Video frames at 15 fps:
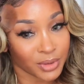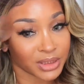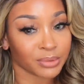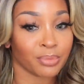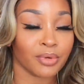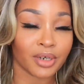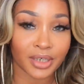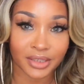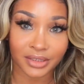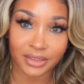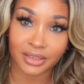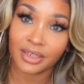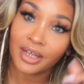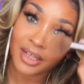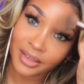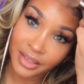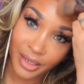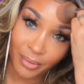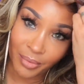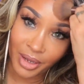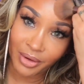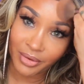much bronzer.
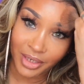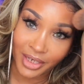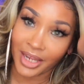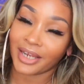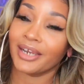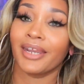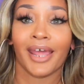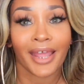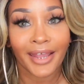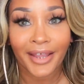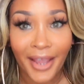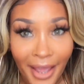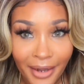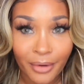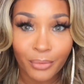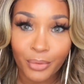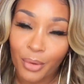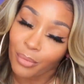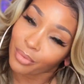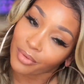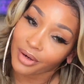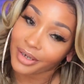That we on a day that I ain't got on
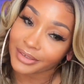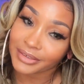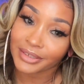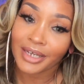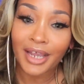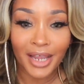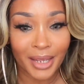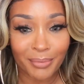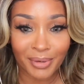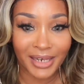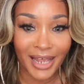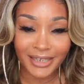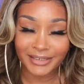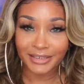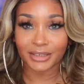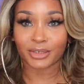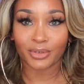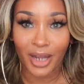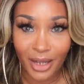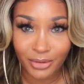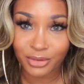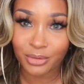no bronzer. And be like, sis,
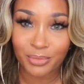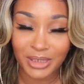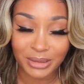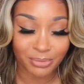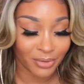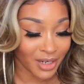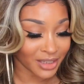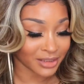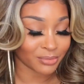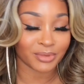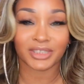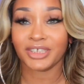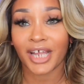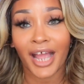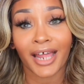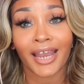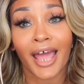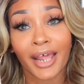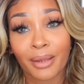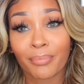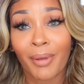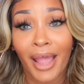you got on too much bronzer. When child,
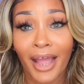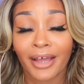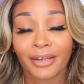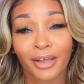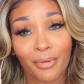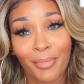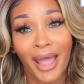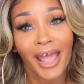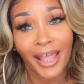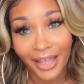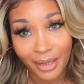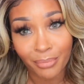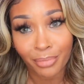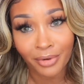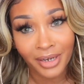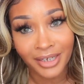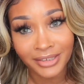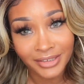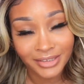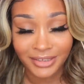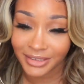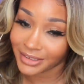I done piled on by eight
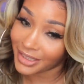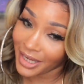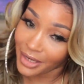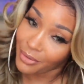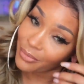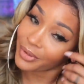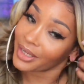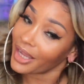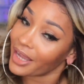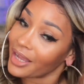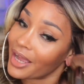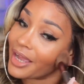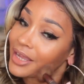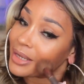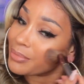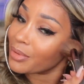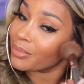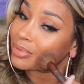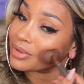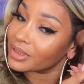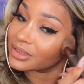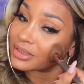bronzers today, okay? I am
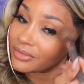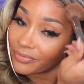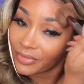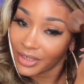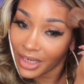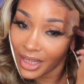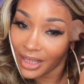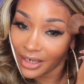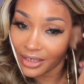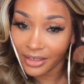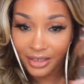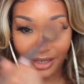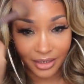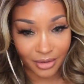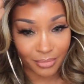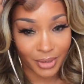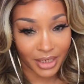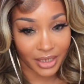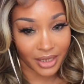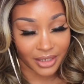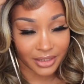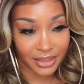a bronzer fanatic. Like, oh
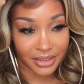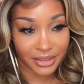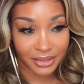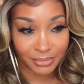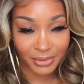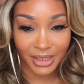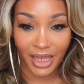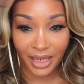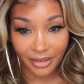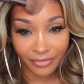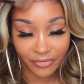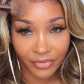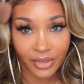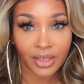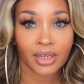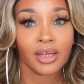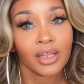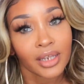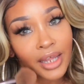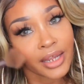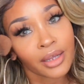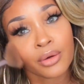my God, it gives me life.
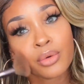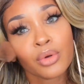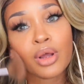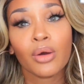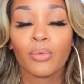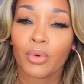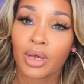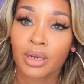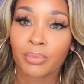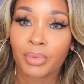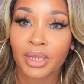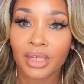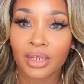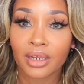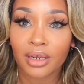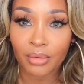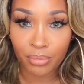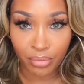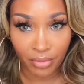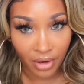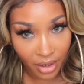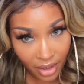Like, who don't want to be
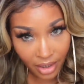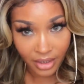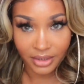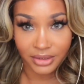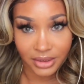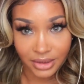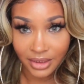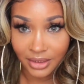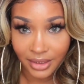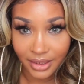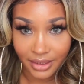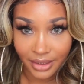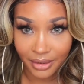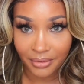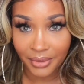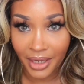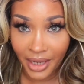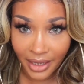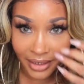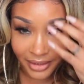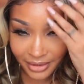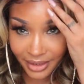bronzed, honey,
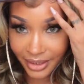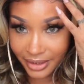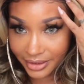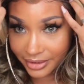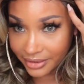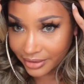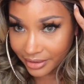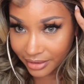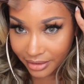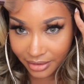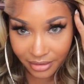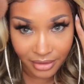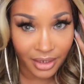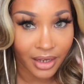okay? Like, oh,